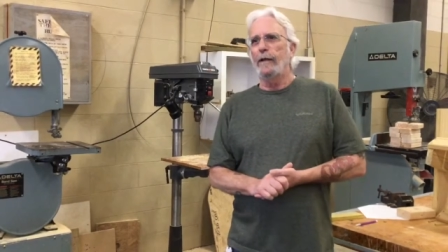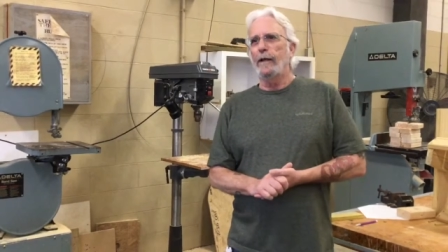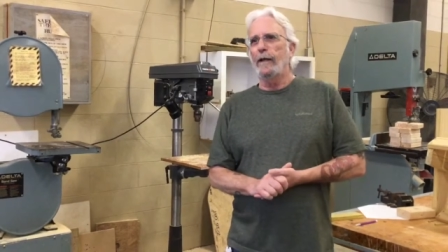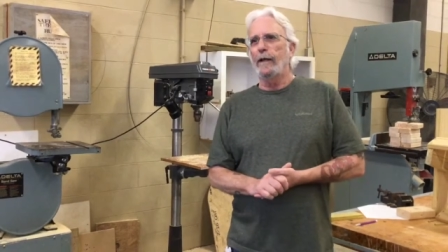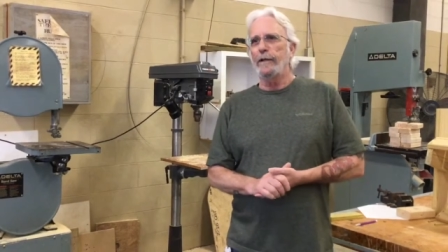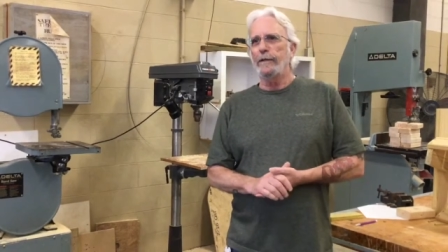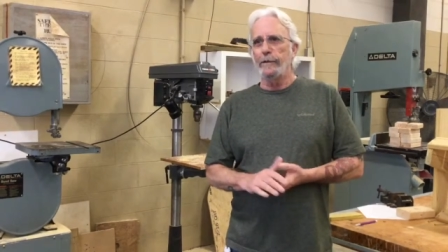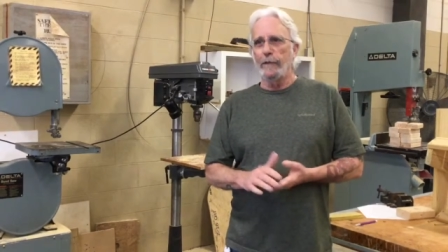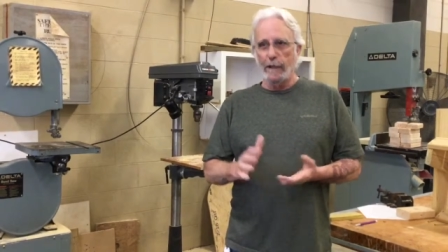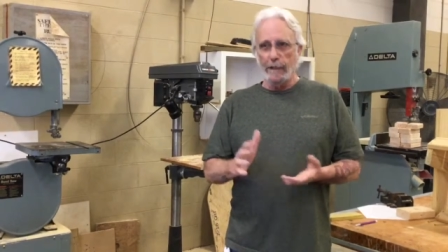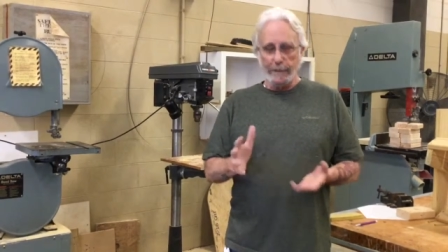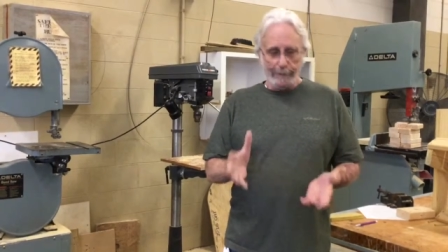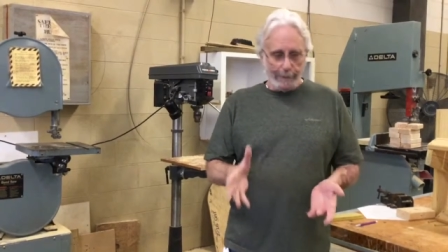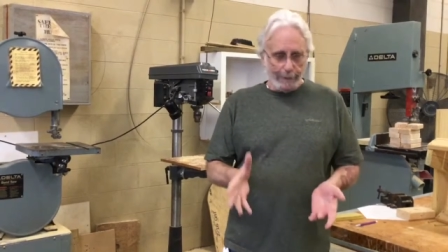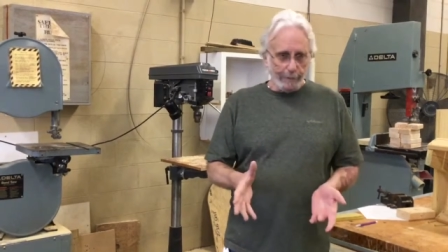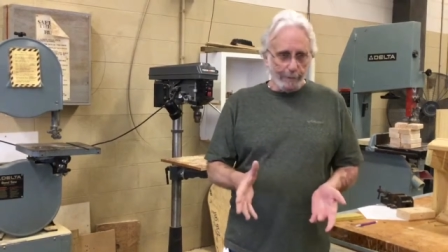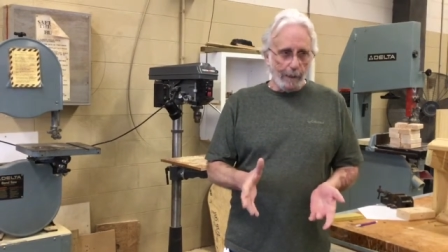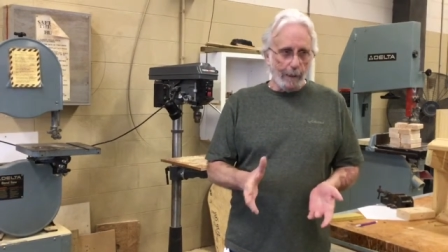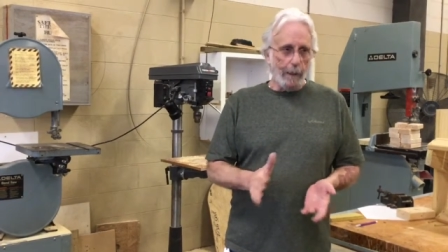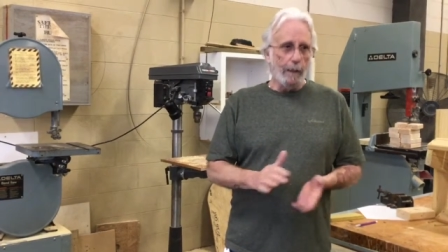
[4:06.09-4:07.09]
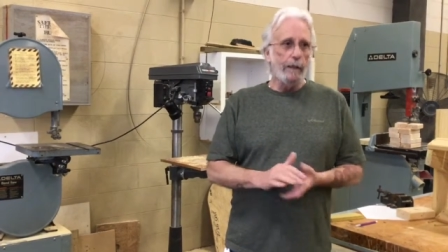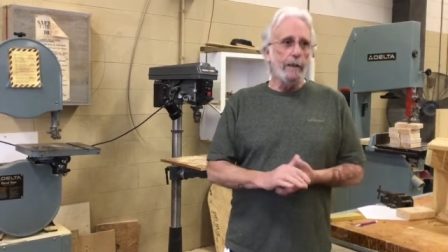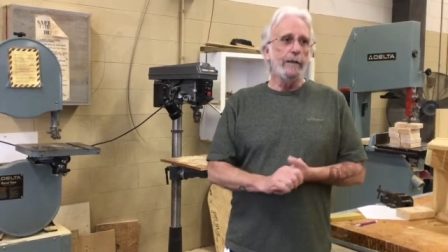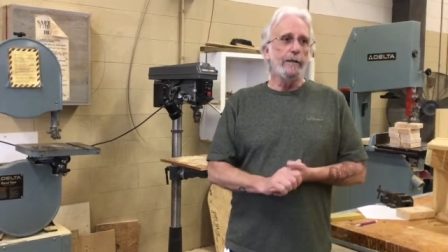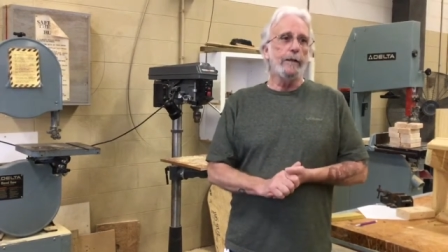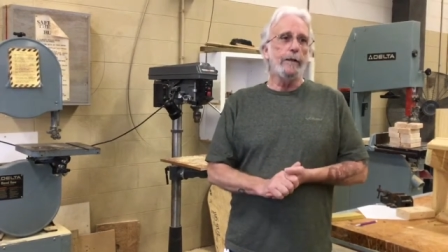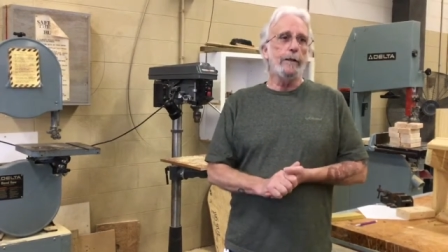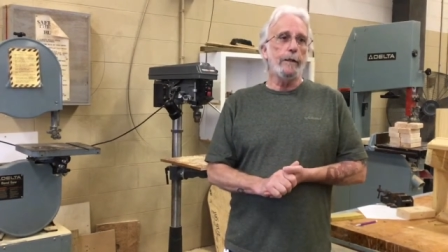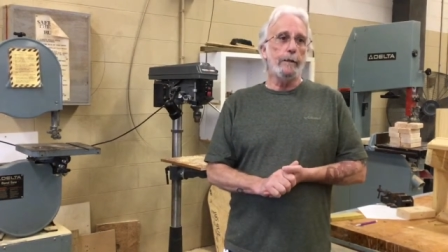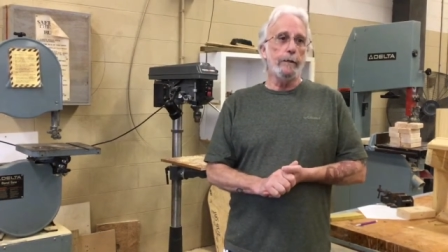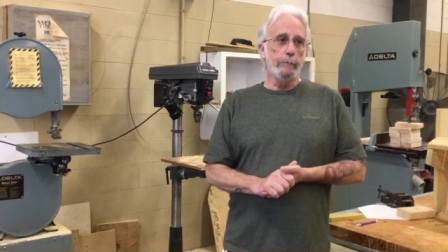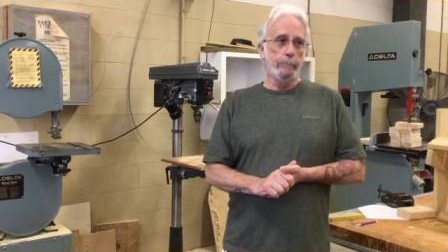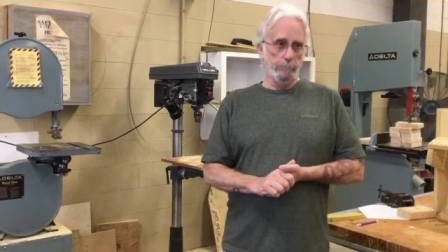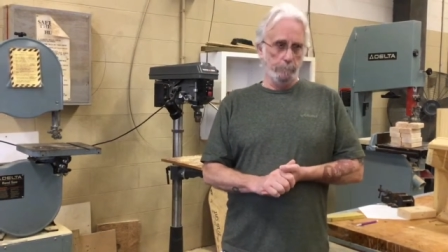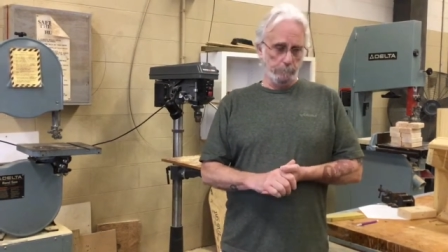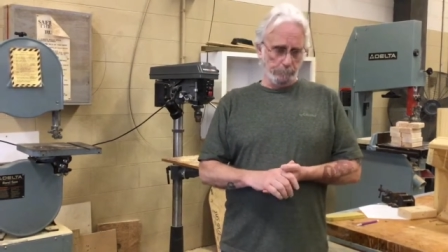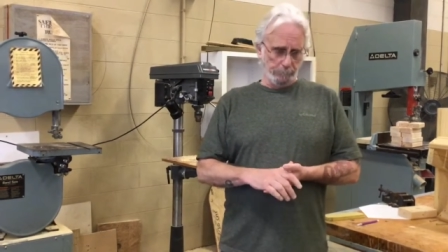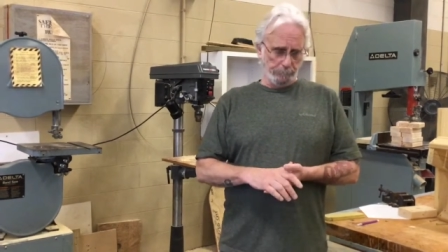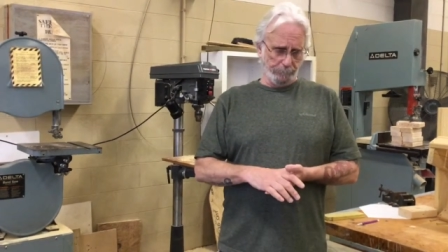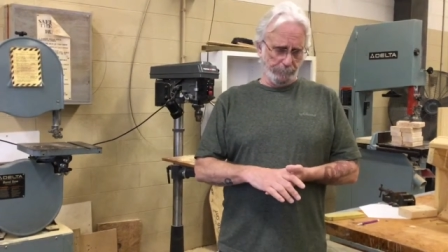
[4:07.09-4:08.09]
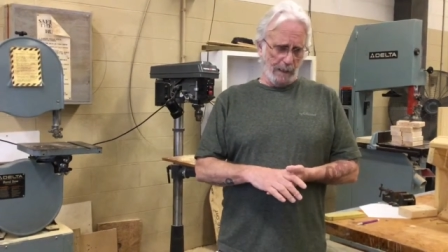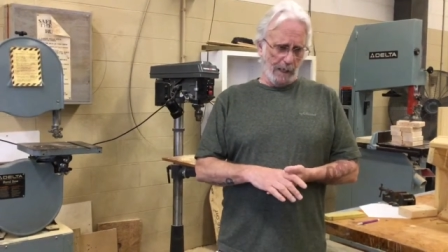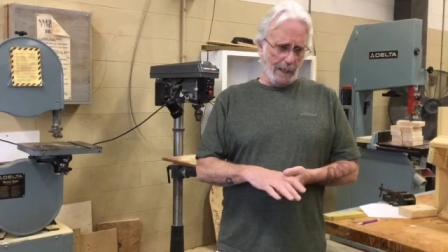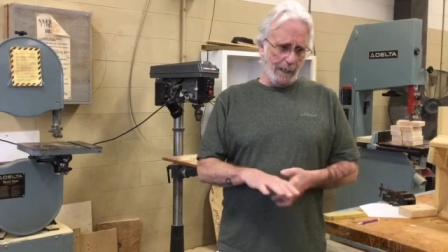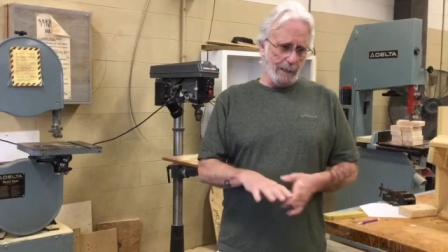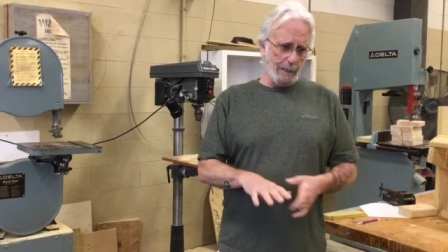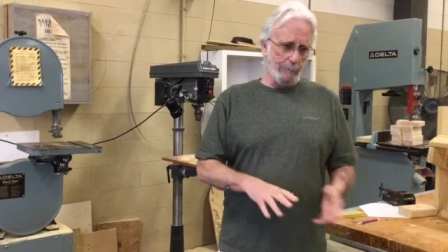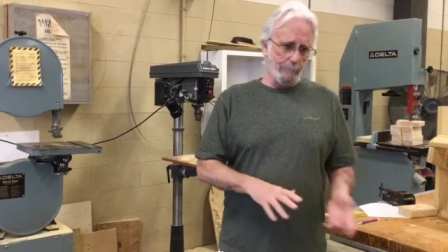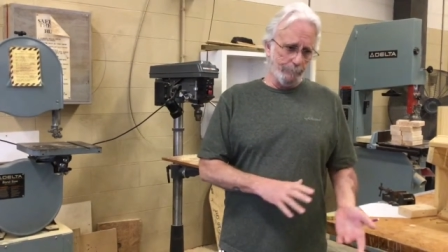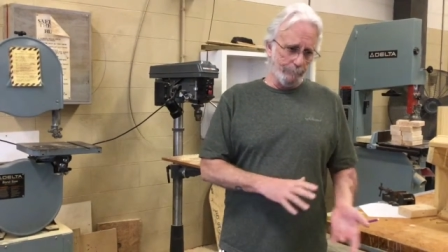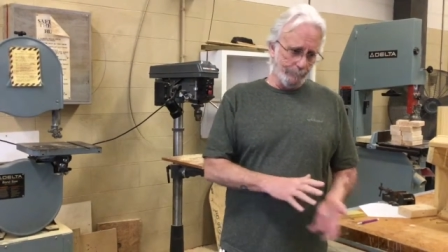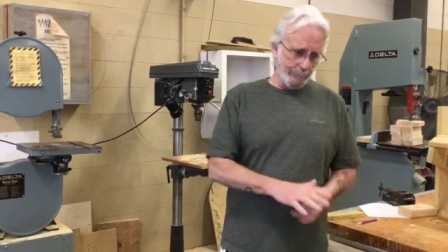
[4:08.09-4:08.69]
I did that, and then I had